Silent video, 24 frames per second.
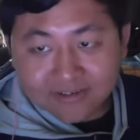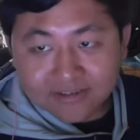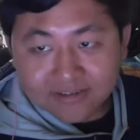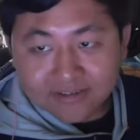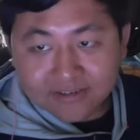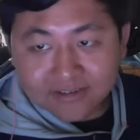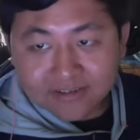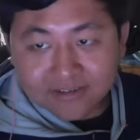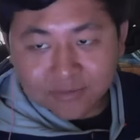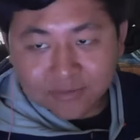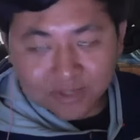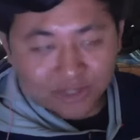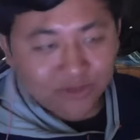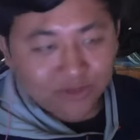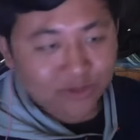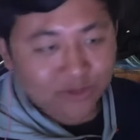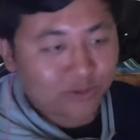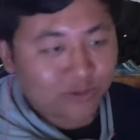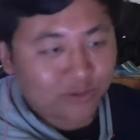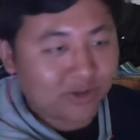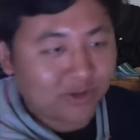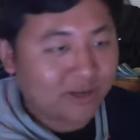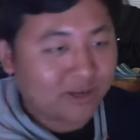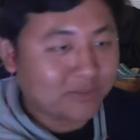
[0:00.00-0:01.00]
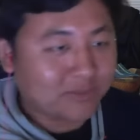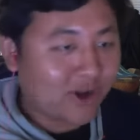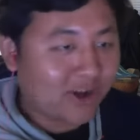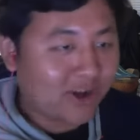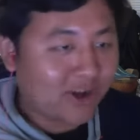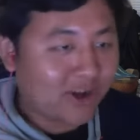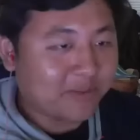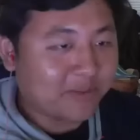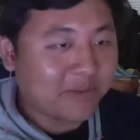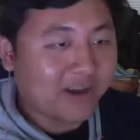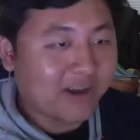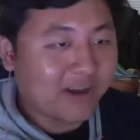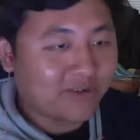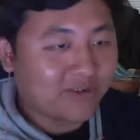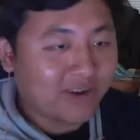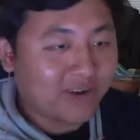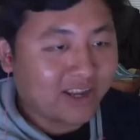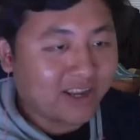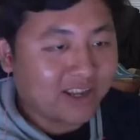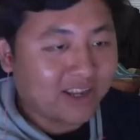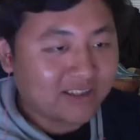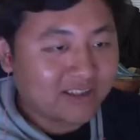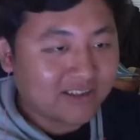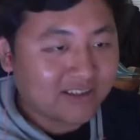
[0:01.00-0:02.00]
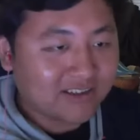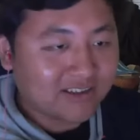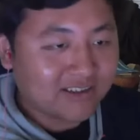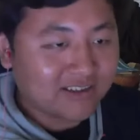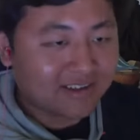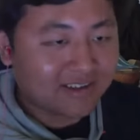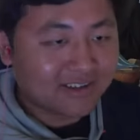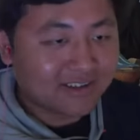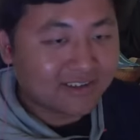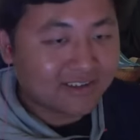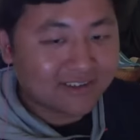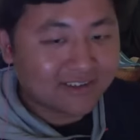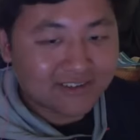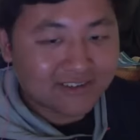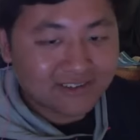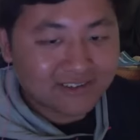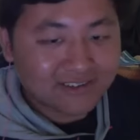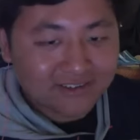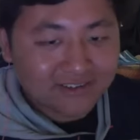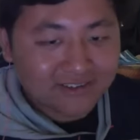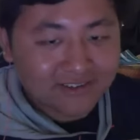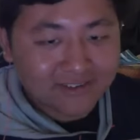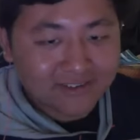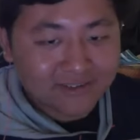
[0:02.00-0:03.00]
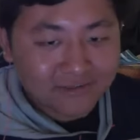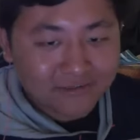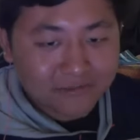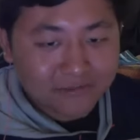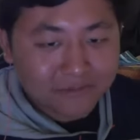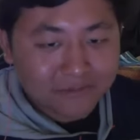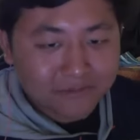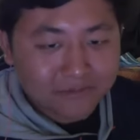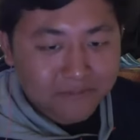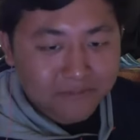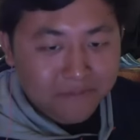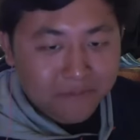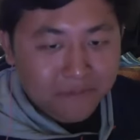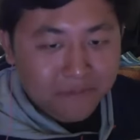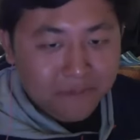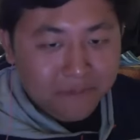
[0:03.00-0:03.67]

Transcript: Uh, but you know what I'm talking about, right? Yeah. Um,